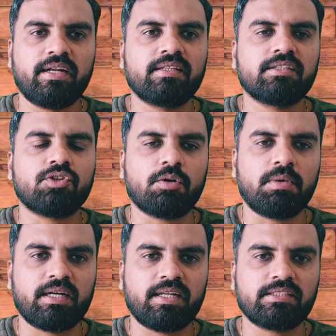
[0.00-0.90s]
regulating the
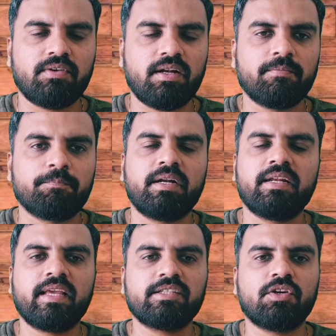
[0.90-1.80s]
stock market as well.
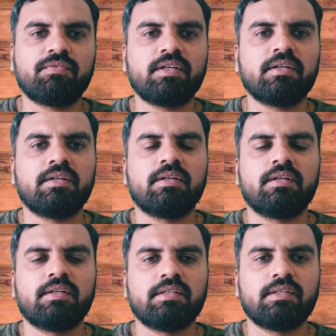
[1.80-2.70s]
But in case of
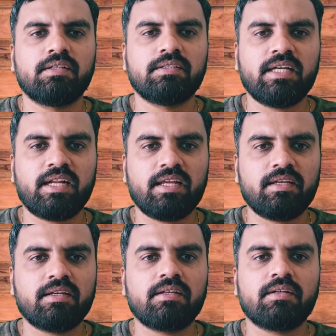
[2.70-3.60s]
the
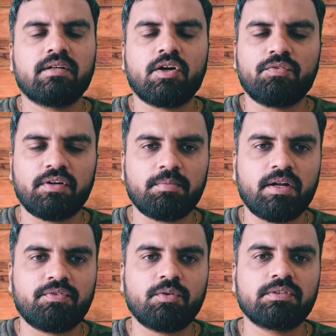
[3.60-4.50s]
CRE
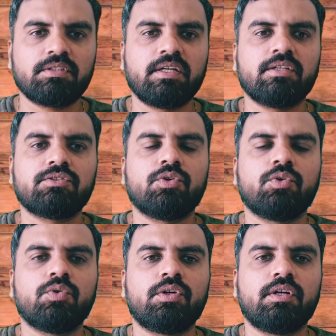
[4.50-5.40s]
crowdfunded platforms, there
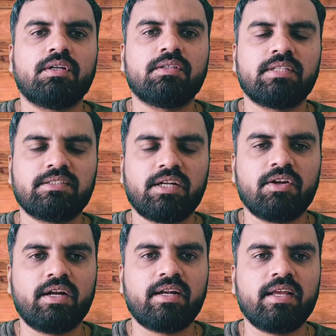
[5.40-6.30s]
is no
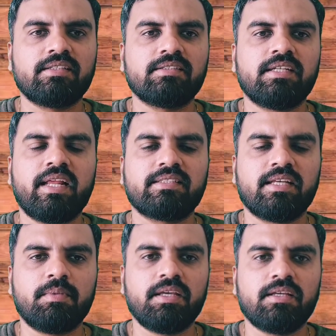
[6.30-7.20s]
such regulatory agency
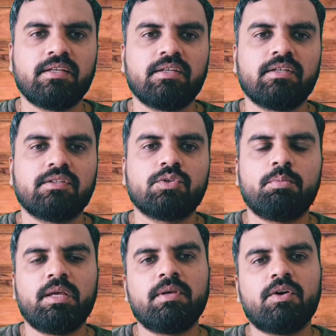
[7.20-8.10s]
like SEBI.
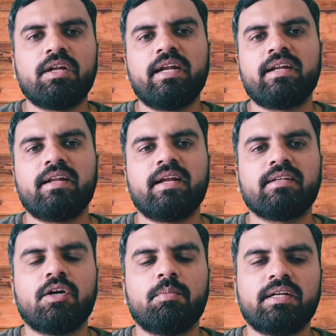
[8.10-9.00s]
So maybe on a
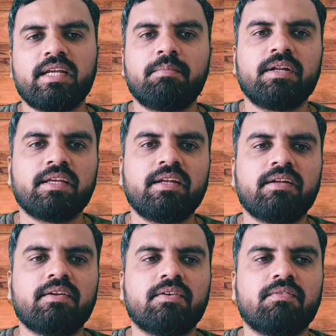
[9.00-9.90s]
later date, government can
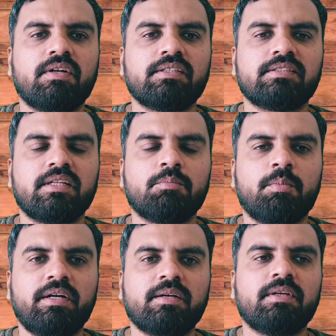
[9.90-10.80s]
bring in once
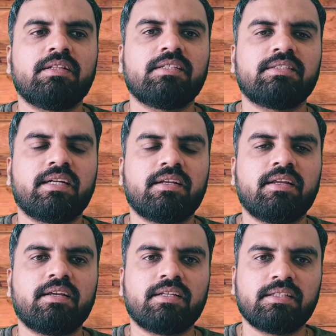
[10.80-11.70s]
the momentum in this
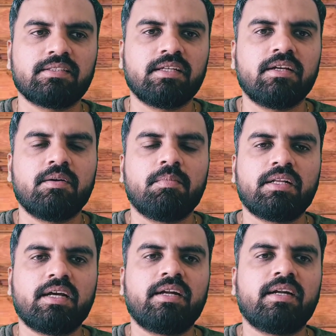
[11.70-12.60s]
sector increases.
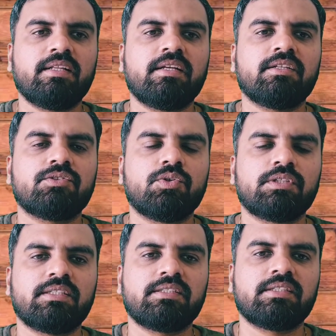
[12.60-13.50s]
But currently, there
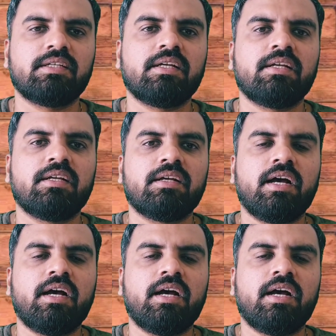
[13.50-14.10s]
is no such